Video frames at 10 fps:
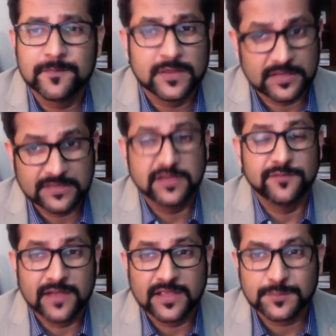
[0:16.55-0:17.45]
He's our
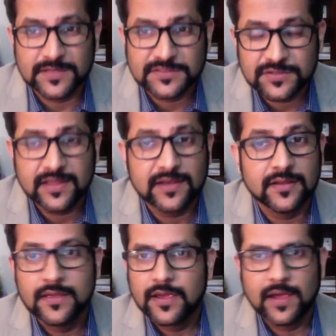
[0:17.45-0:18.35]
finance minister, and
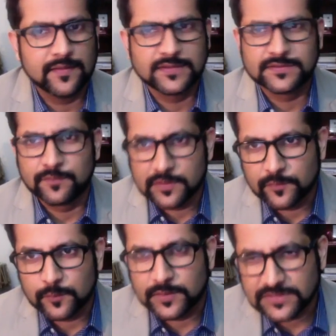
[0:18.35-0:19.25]
I think it's a
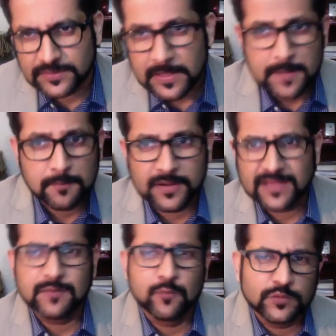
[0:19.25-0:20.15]
wonderful budget. But I
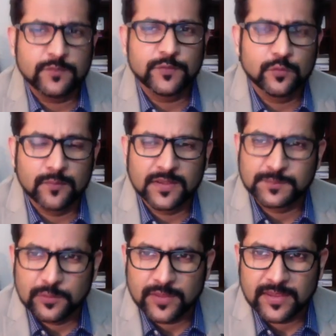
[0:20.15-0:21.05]
think most of you must be
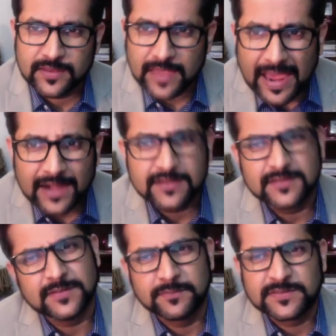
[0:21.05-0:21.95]
looking at
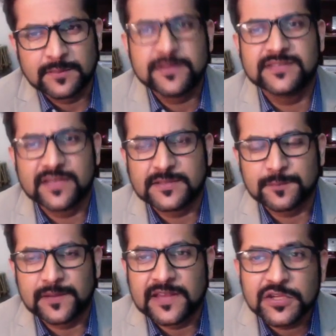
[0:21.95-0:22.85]
some simplistic
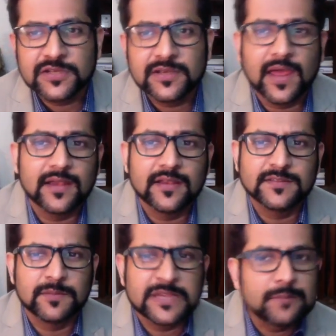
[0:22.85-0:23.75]
explanation and
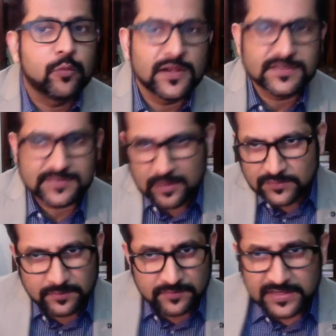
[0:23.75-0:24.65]
some key bullets around
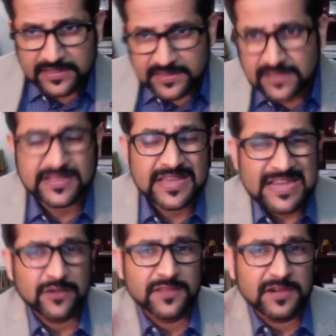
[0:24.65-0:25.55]
some of the areas.
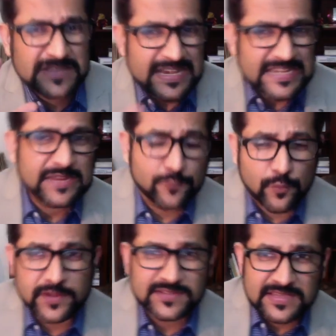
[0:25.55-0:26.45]
Now, there are 10 key
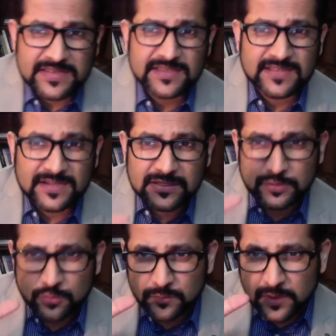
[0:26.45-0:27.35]
focus areas that
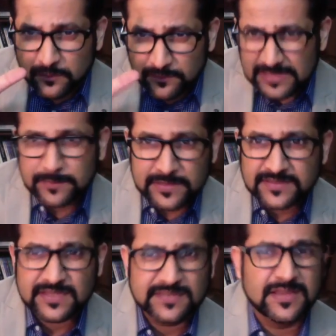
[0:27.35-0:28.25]
we'll be
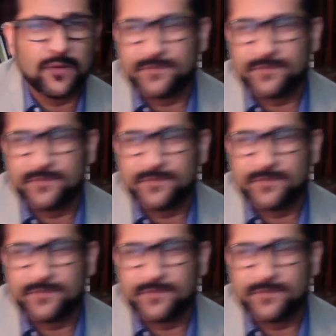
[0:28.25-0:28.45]
discussing around